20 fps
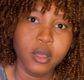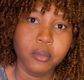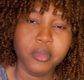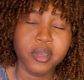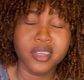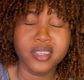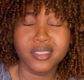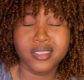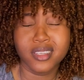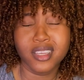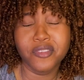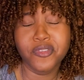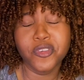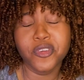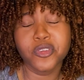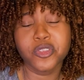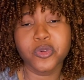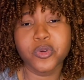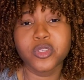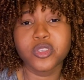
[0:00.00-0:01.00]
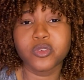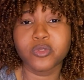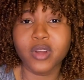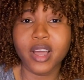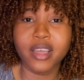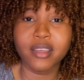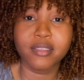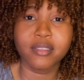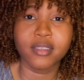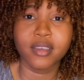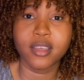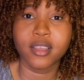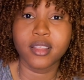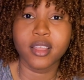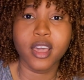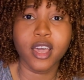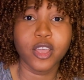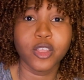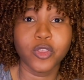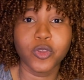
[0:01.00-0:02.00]
Because if you're doing the right
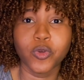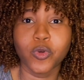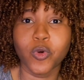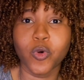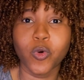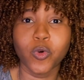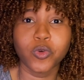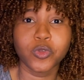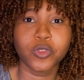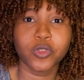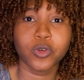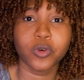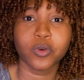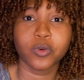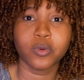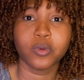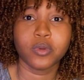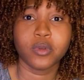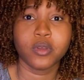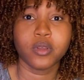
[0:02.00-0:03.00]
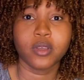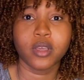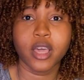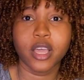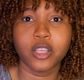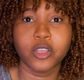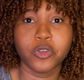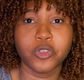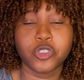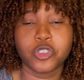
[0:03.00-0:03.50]
thing and you're